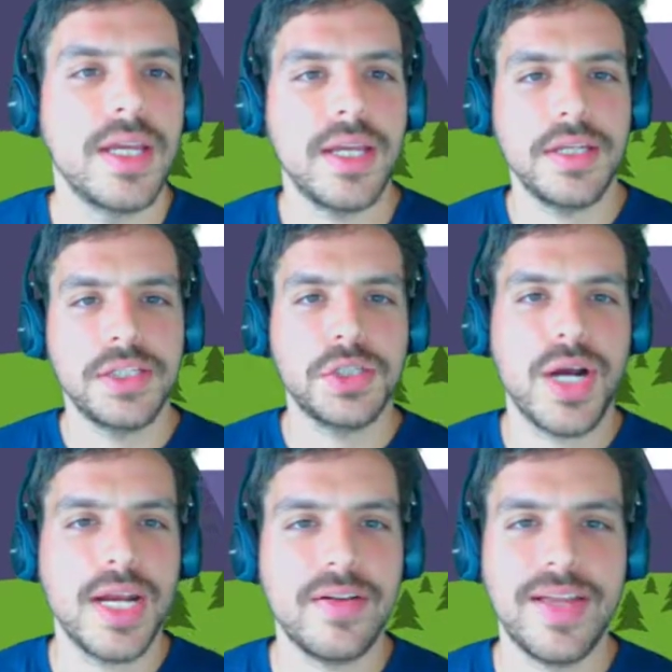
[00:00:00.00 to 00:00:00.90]
In
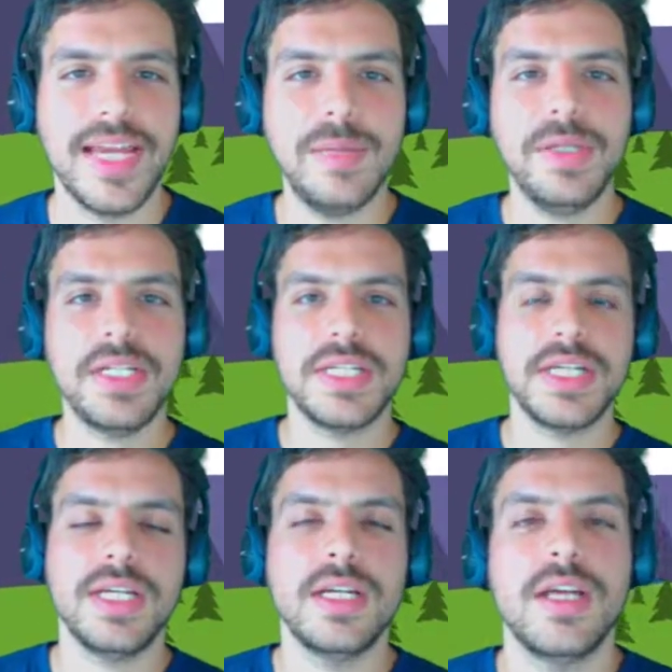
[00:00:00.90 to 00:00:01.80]
triangle
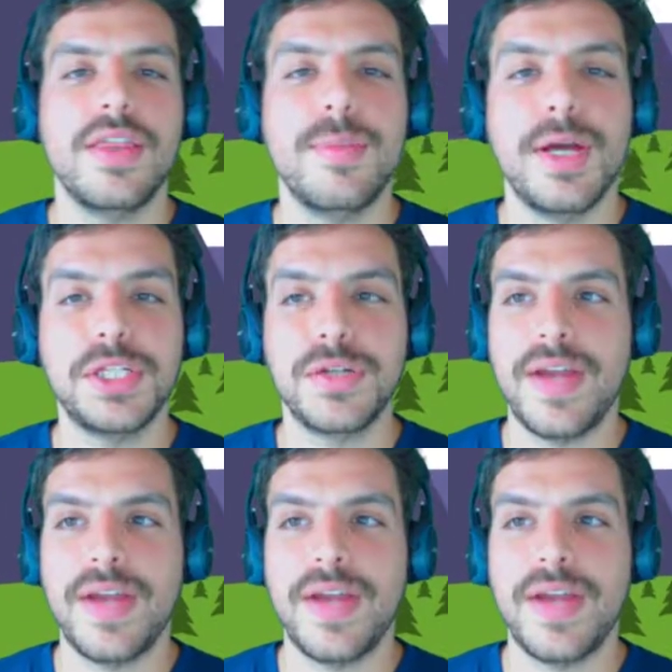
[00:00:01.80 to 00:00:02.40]
ABC, the measure